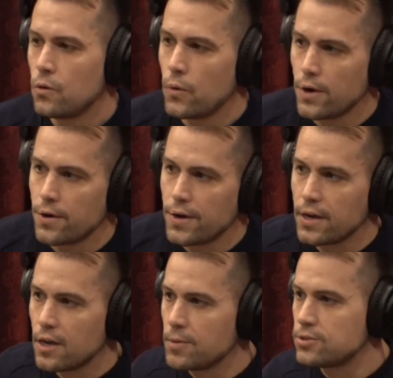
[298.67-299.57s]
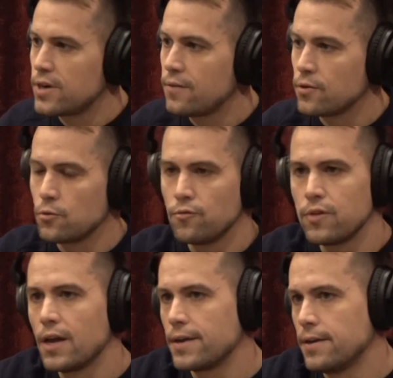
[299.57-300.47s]
where incoming traffic will
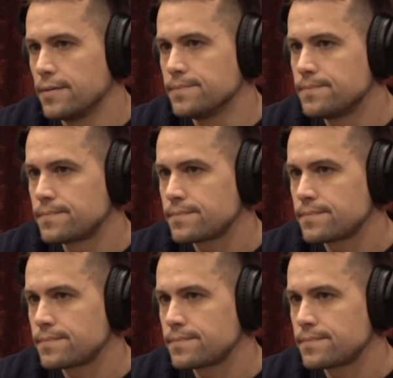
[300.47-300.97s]
fly in